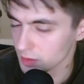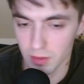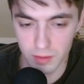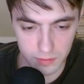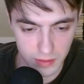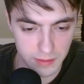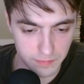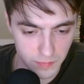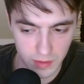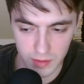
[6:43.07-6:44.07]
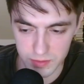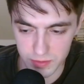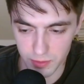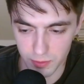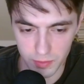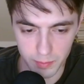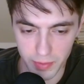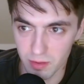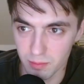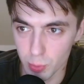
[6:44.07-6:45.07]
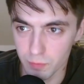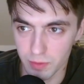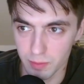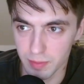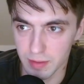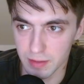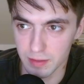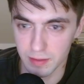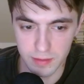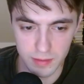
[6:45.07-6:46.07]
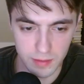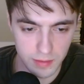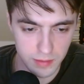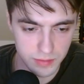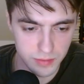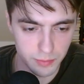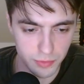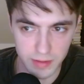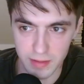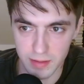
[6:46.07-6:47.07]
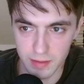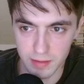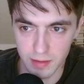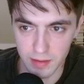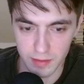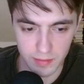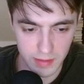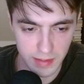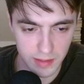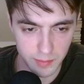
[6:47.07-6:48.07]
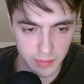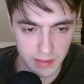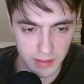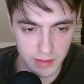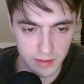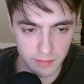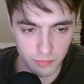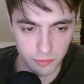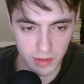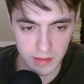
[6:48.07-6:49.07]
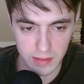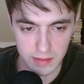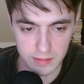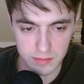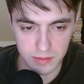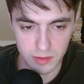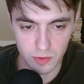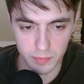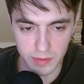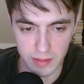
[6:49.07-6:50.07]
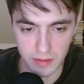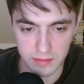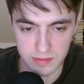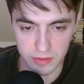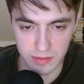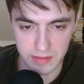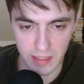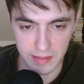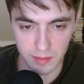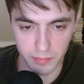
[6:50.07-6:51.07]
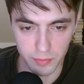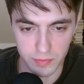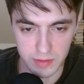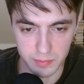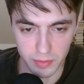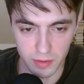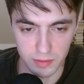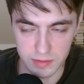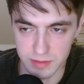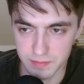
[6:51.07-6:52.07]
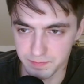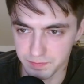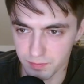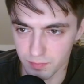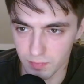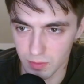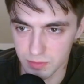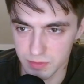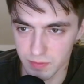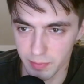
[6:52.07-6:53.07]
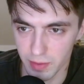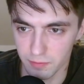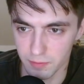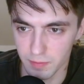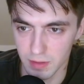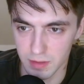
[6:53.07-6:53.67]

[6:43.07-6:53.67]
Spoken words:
Right, so the better move would have been to bring the king up here, threatening to go up here and start attacking both these pawns, which is very powerful.